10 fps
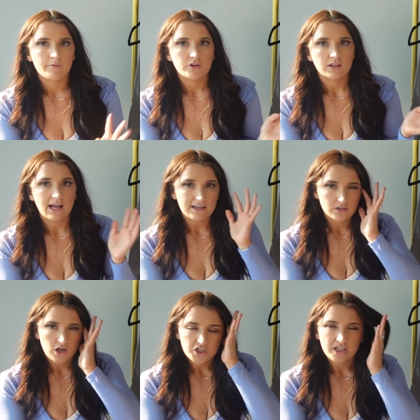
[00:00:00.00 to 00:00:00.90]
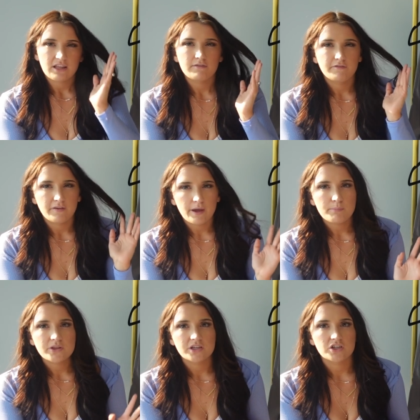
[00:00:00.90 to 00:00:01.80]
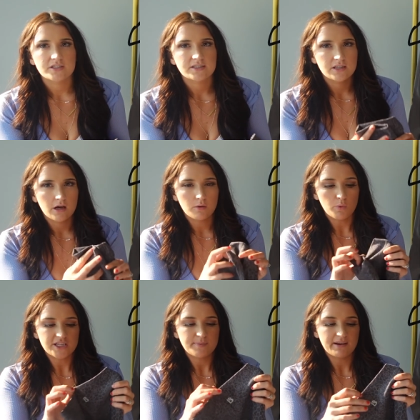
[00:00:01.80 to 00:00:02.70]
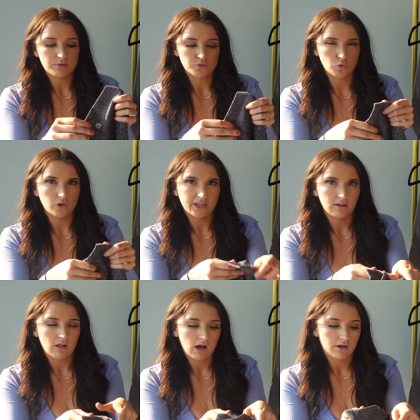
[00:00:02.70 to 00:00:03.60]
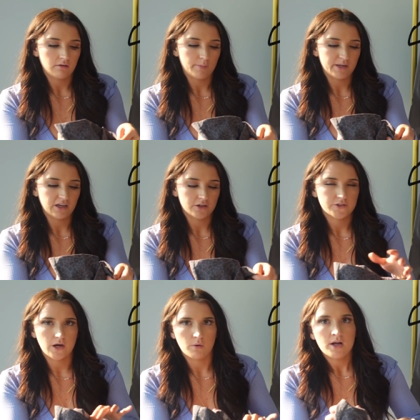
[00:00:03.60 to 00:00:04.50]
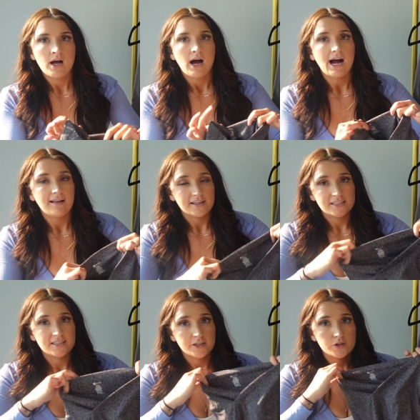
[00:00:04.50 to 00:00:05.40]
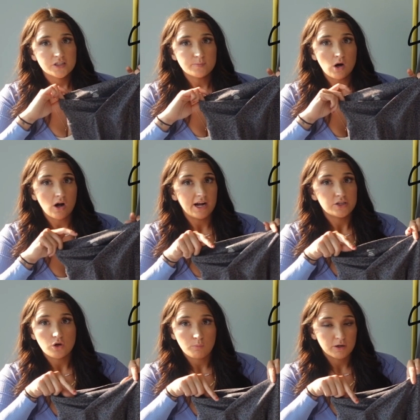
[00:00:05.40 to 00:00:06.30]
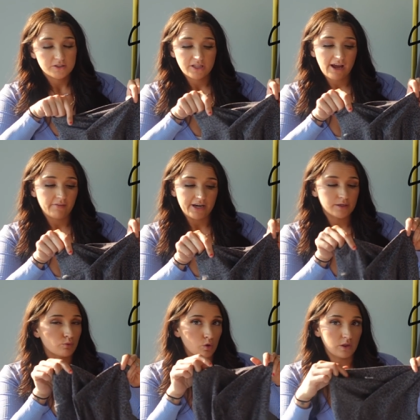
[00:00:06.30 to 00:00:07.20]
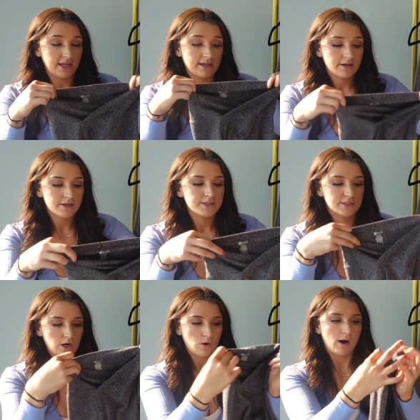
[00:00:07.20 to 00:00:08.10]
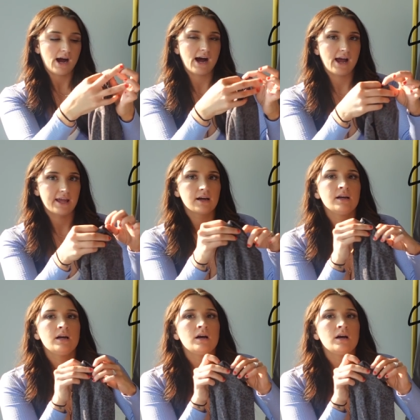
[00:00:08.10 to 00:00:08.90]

for the last launch and they fit, but they just, the waistband was rolling a lot up here. So I like to stick to a small. I don't personally have any rolling, so I